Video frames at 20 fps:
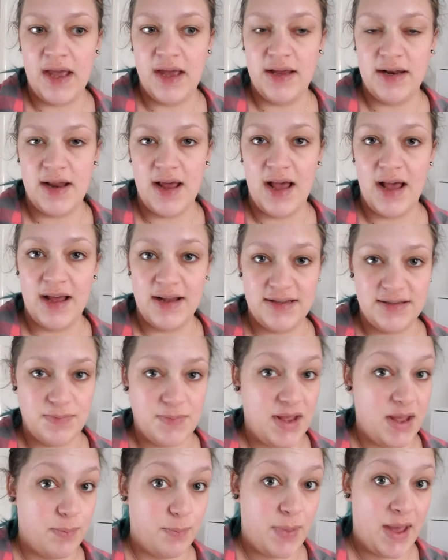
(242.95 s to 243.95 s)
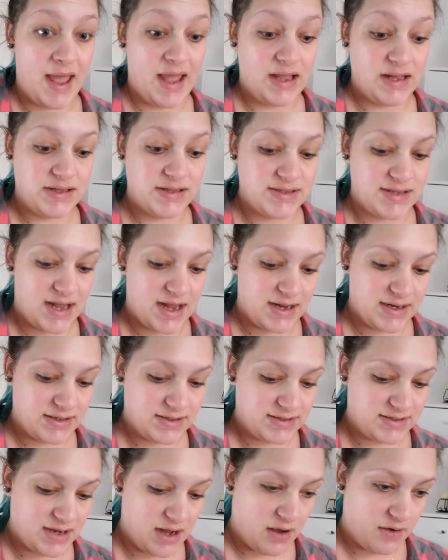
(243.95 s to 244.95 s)
and had some hip pains
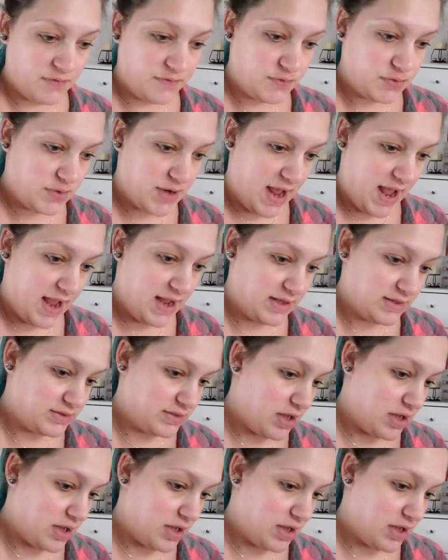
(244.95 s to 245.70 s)
and stuff today.